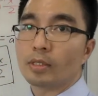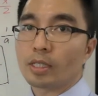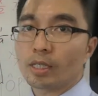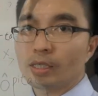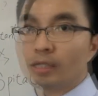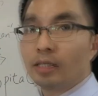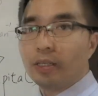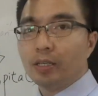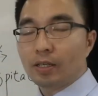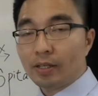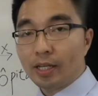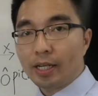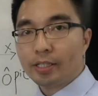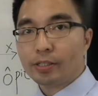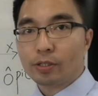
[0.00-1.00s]

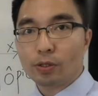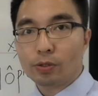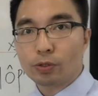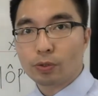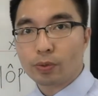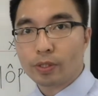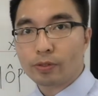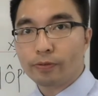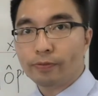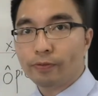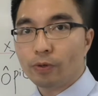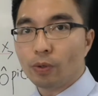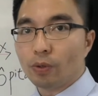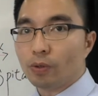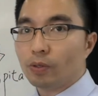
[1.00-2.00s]
Okay, let's go to question
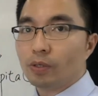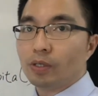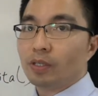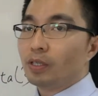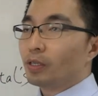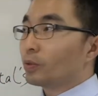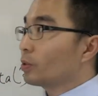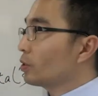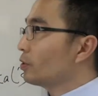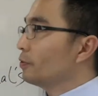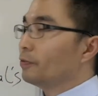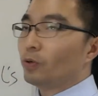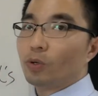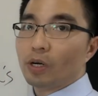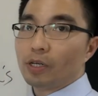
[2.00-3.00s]
4. Question
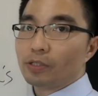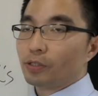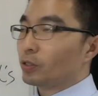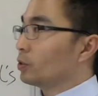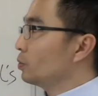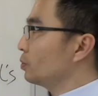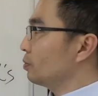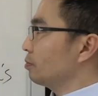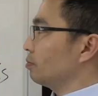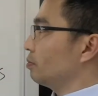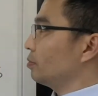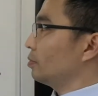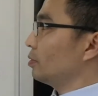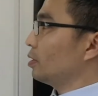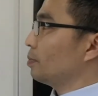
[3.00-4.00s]
4 asks you
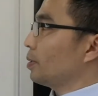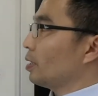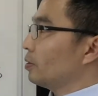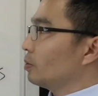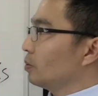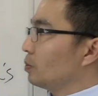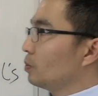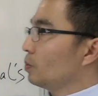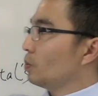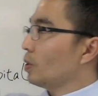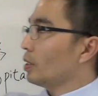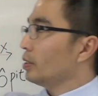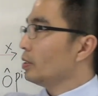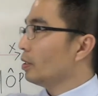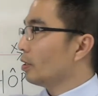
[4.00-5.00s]
about
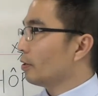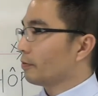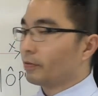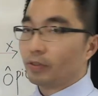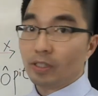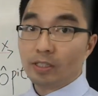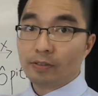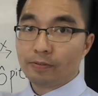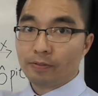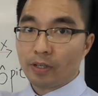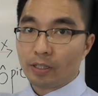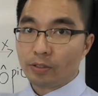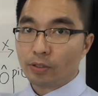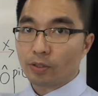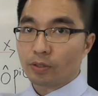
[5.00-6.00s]
one of these
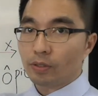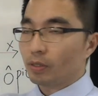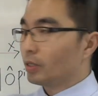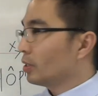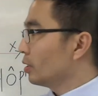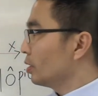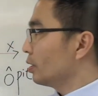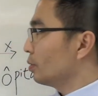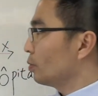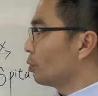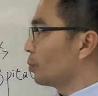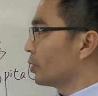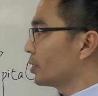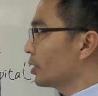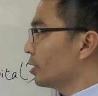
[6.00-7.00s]
functions
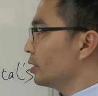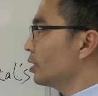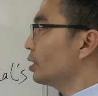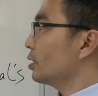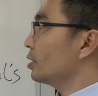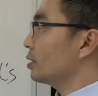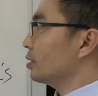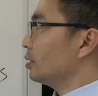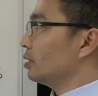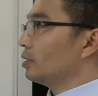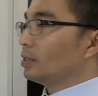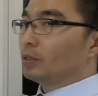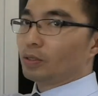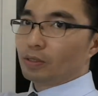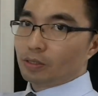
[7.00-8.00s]
representing
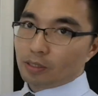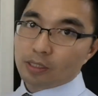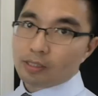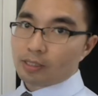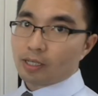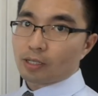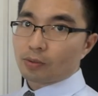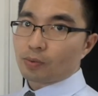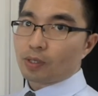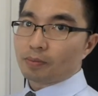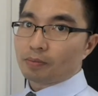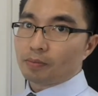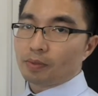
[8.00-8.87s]
this diagram.